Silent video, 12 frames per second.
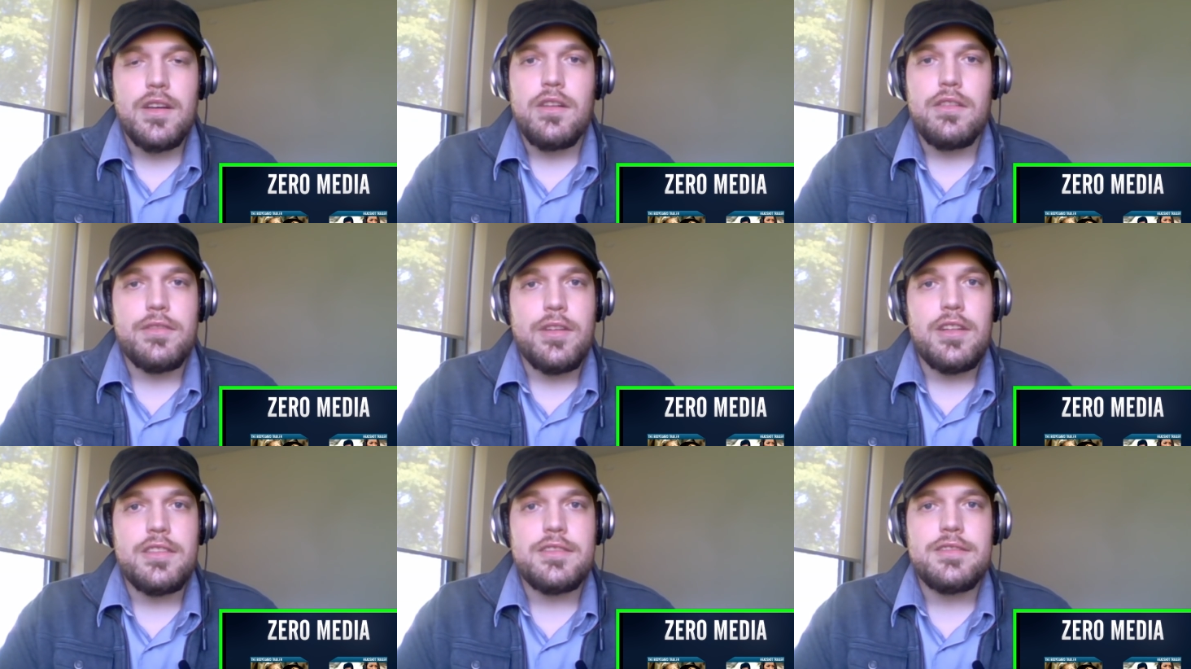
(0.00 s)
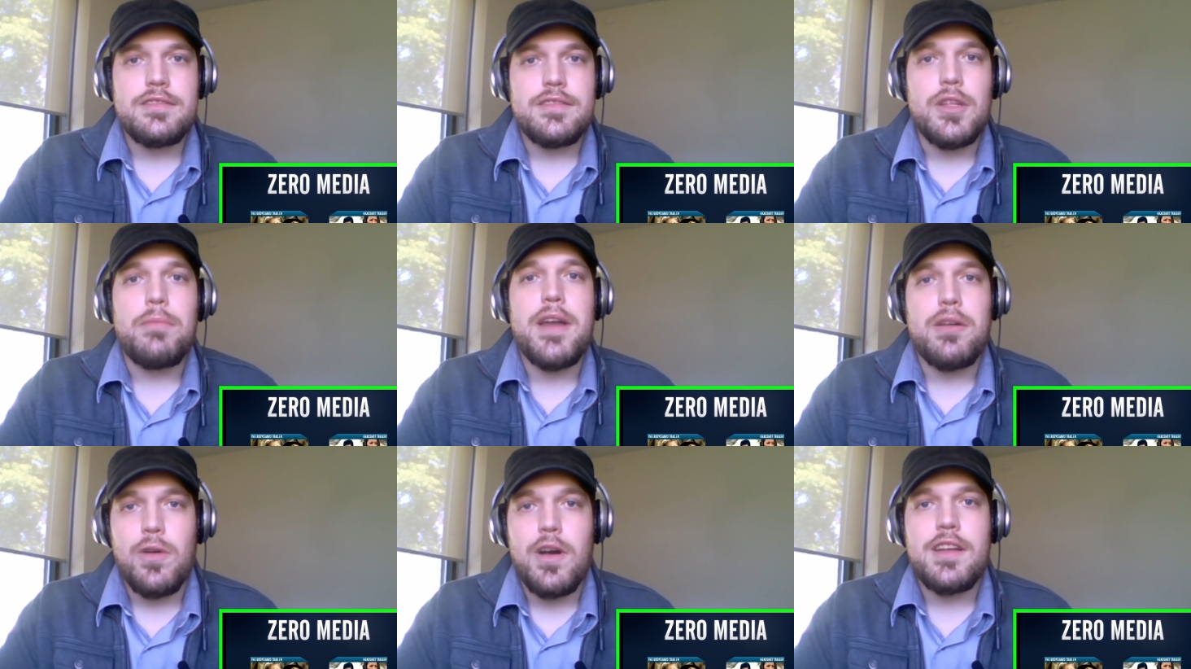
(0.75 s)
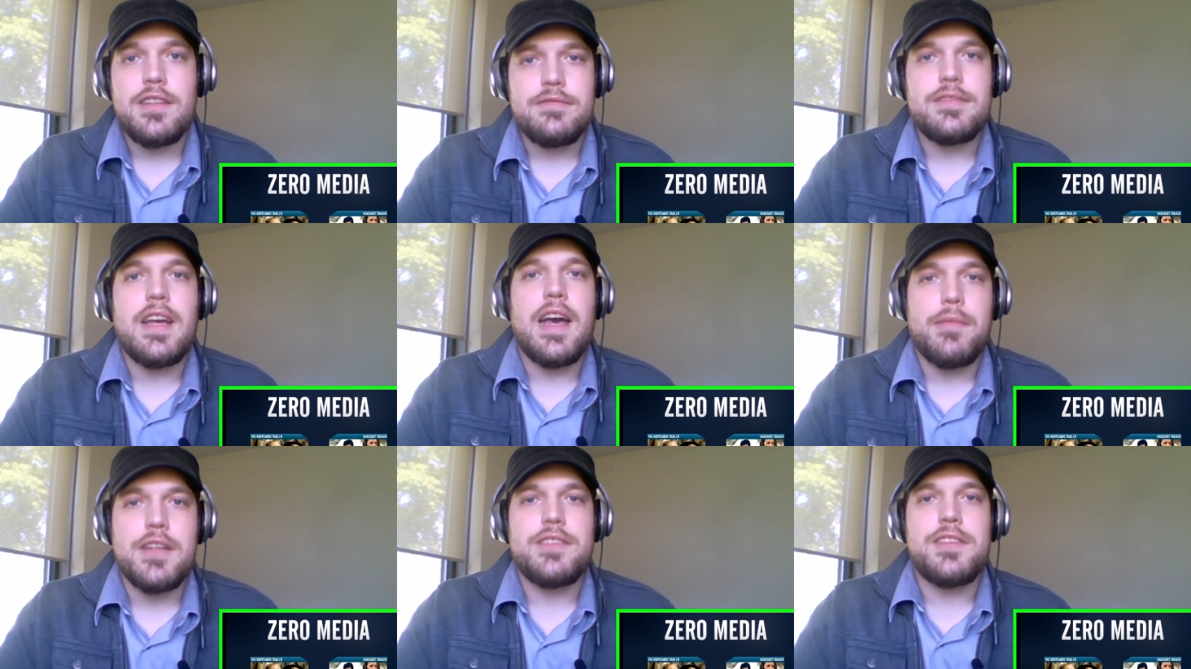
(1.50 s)
overall, no matter what,
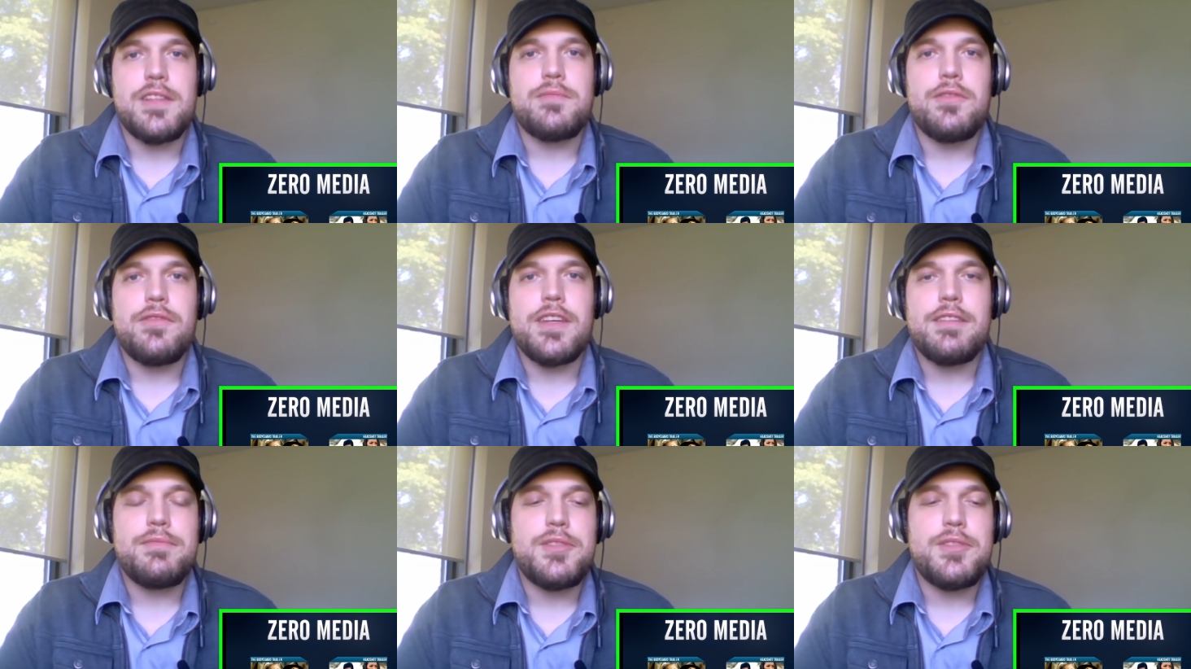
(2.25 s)
I'm gonna see this movie.